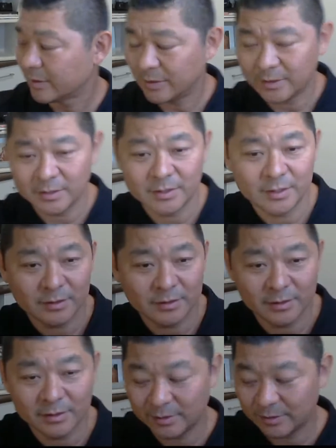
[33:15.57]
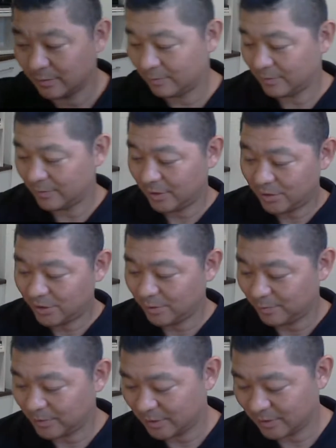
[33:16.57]
just a second guys, I'm
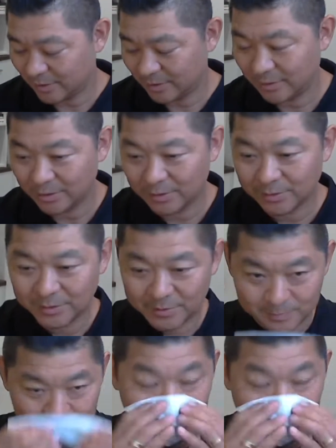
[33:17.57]
itching my nose.